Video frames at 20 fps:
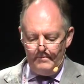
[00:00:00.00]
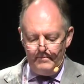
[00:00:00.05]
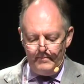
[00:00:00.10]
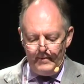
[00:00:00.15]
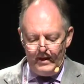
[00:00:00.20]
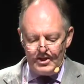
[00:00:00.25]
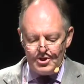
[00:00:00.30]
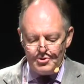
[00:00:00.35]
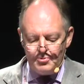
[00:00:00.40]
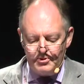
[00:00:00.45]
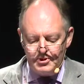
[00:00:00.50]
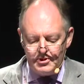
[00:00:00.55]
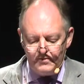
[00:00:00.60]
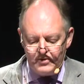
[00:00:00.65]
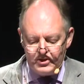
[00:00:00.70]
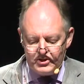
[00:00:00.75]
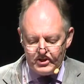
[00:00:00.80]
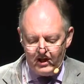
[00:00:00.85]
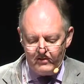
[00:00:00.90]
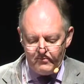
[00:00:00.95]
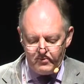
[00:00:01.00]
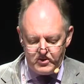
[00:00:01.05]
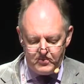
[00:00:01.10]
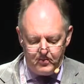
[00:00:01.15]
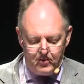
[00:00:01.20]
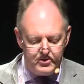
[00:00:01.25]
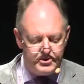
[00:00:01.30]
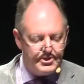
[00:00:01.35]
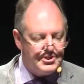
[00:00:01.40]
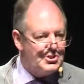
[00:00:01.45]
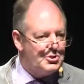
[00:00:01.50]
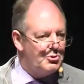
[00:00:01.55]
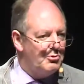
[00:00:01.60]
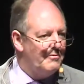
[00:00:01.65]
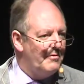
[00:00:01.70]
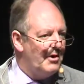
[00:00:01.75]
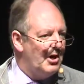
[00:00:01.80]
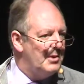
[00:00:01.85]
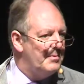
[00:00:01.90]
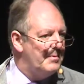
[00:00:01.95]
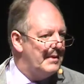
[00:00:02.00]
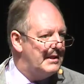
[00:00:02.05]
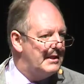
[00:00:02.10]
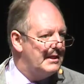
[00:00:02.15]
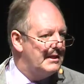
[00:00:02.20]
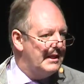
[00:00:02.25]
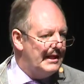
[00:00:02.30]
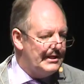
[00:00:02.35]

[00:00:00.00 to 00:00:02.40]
management of design responses to environmental